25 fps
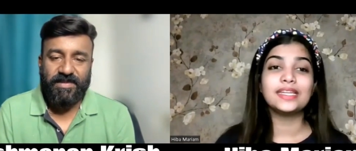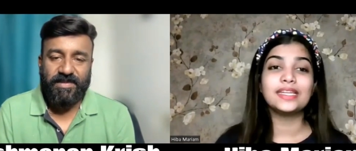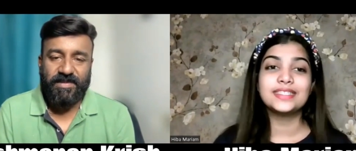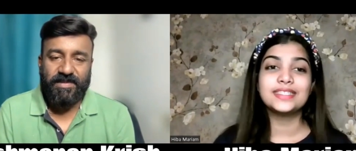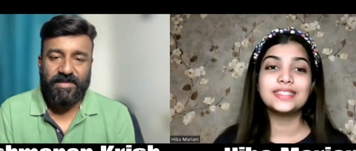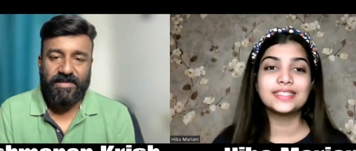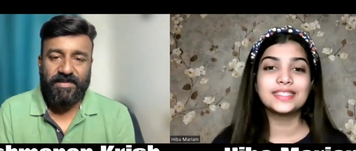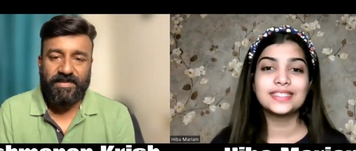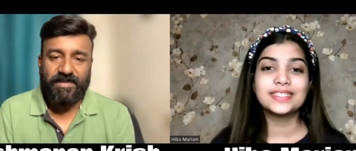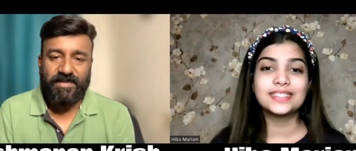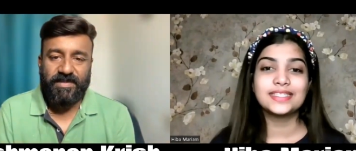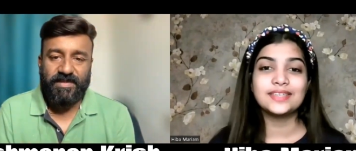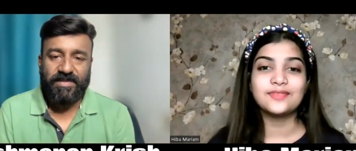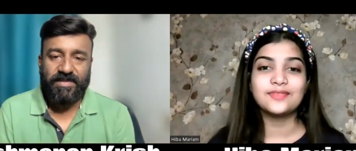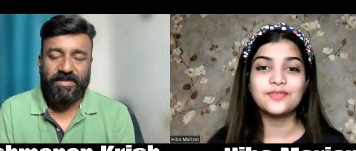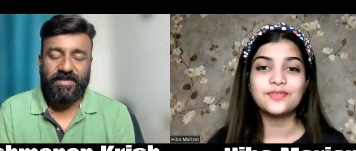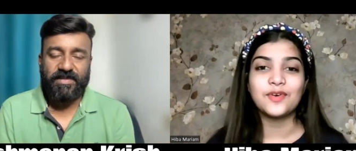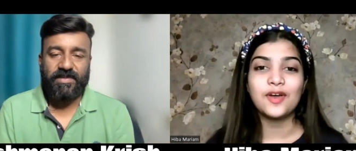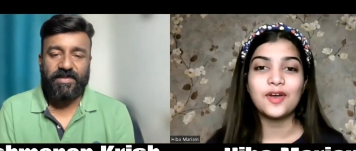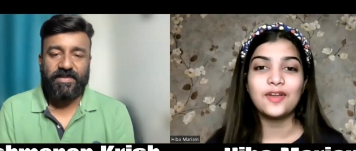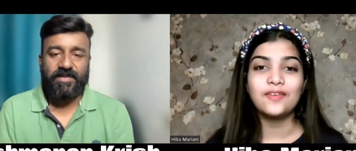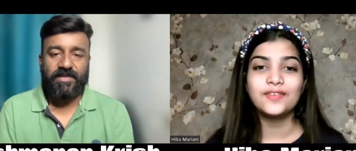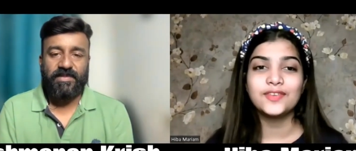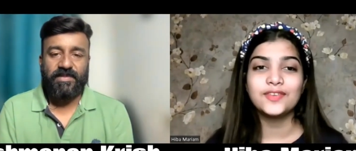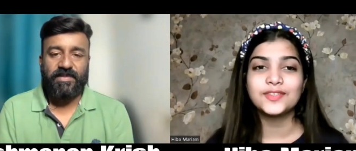Speaker 1: risks
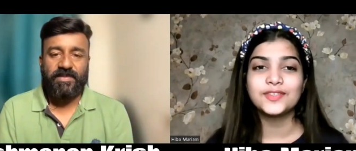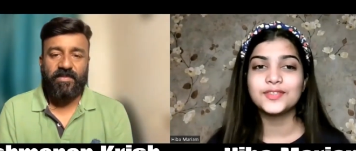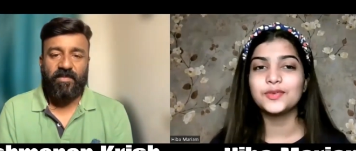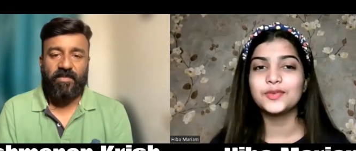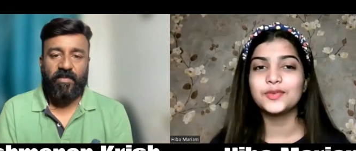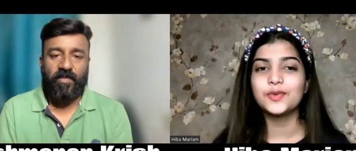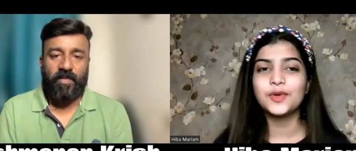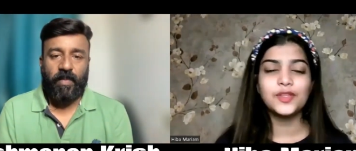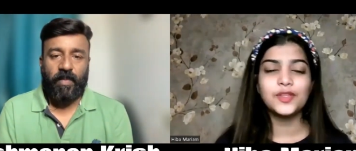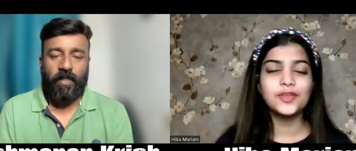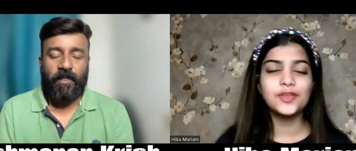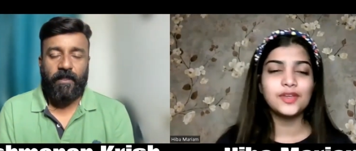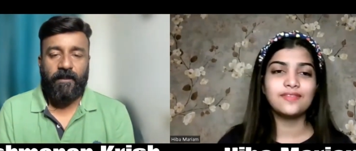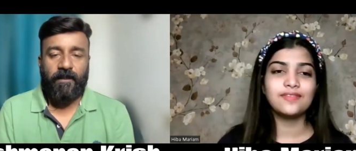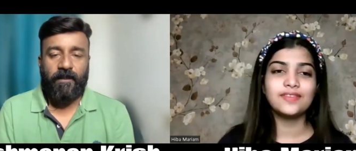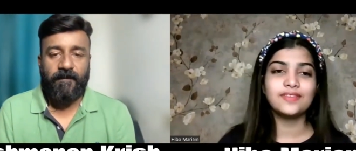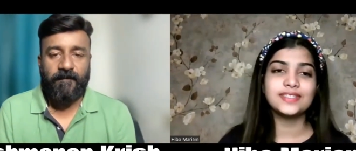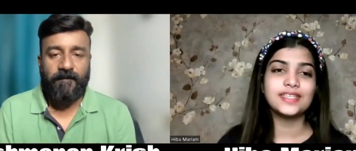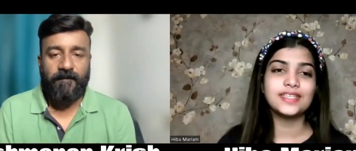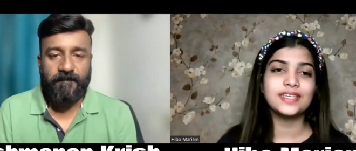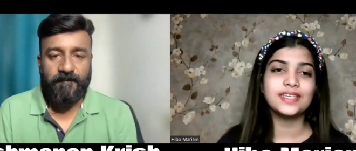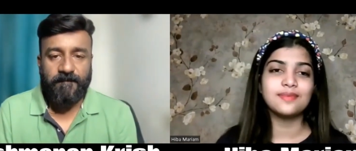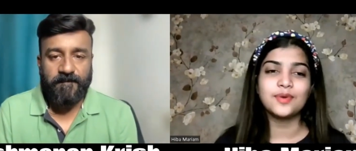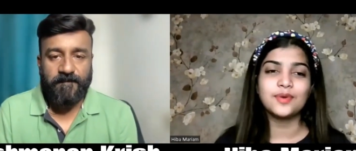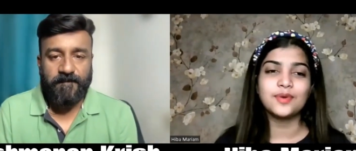involved. So, what do you have to
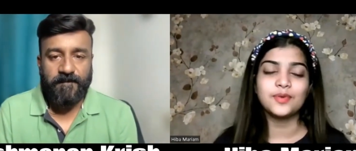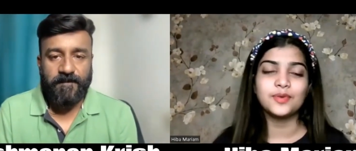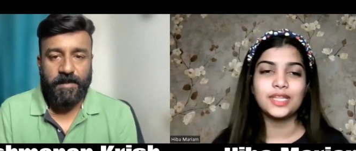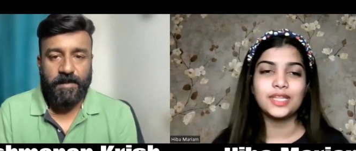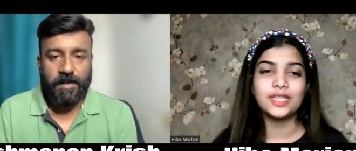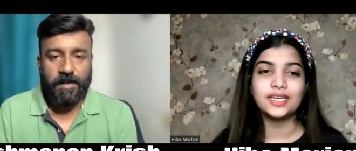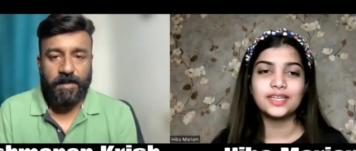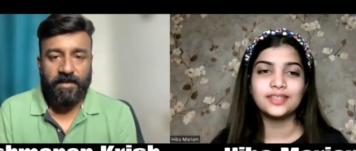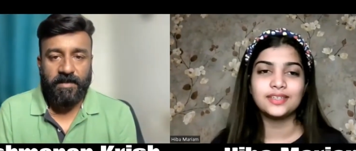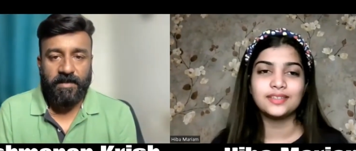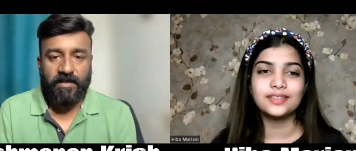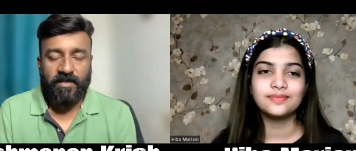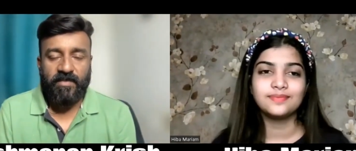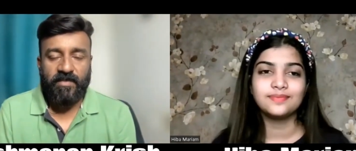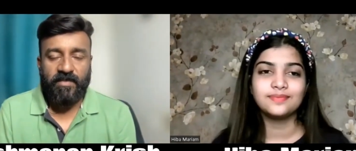say about that?